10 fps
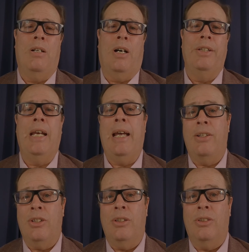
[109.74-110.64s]

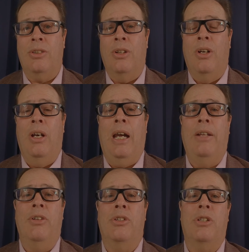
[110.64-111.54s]
edges,
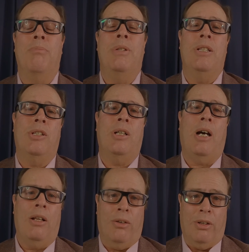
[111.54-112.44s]
and there's some
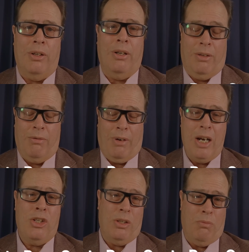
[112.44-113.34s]

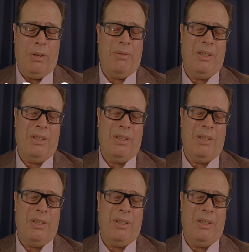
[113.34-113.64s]
discoloration.